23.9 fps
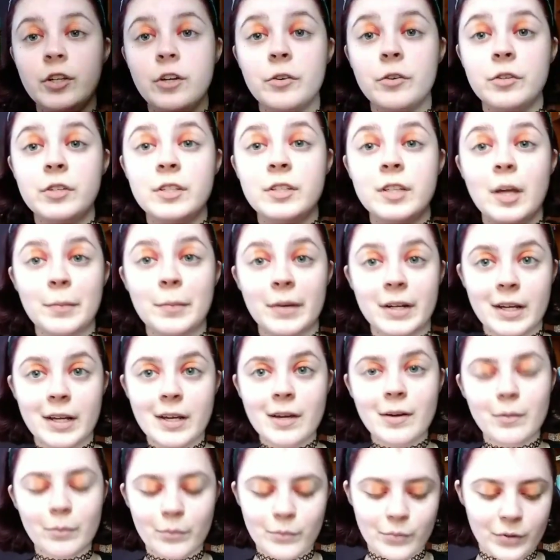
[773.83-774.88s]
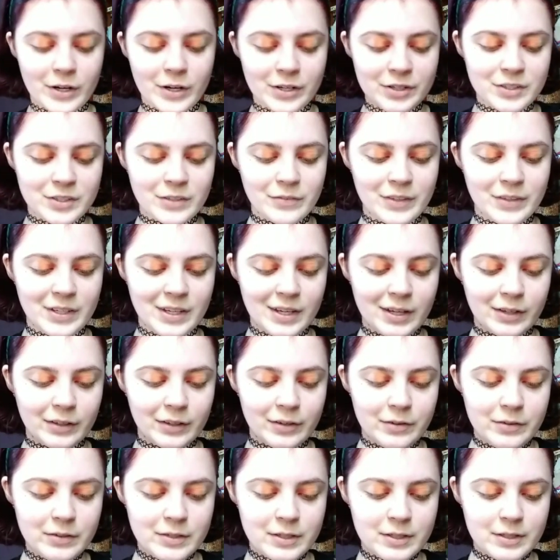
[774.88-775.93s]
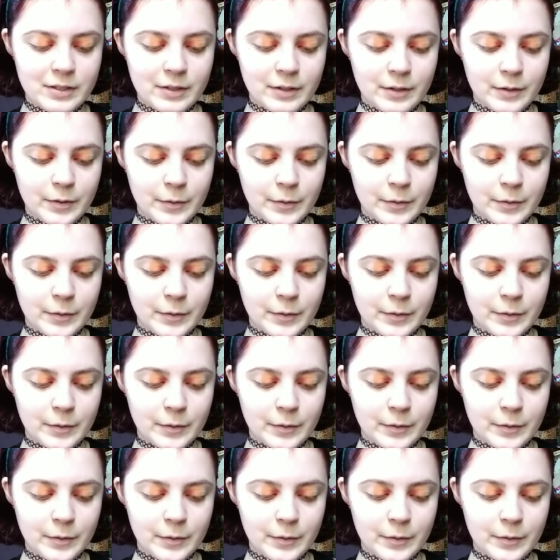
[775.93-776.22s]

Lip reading: Yosemite, brightest of the yellows.